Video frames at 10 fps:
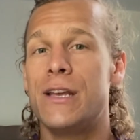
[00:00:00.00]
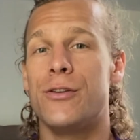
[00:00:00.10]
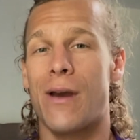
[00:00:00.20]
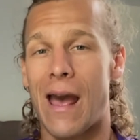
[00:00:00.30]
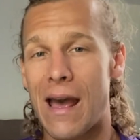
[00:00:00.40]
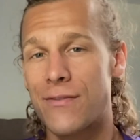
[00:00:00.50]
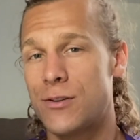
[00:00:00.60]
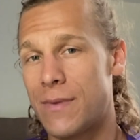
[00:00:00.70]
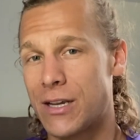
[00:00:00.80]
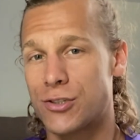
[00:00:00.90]
You have to
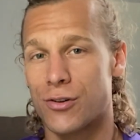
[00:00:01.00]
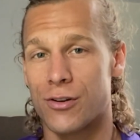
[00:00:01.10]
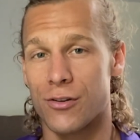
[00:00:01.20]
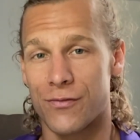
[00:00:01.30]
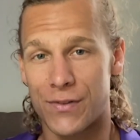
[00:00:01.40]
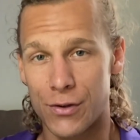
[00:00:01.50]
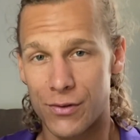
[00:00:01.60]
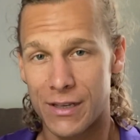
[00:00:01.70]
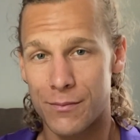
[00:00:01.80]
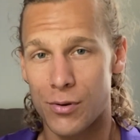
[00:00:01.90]
make sure you're
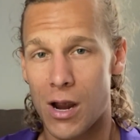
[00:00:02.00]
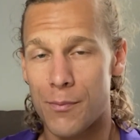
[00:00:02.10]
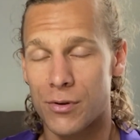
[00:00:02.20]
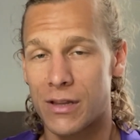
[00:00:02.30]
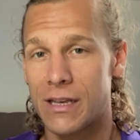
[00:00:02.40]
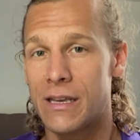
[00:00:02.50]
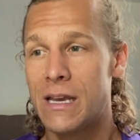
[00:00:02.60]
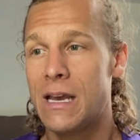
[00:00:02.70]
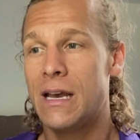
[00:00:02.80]
fueling properly.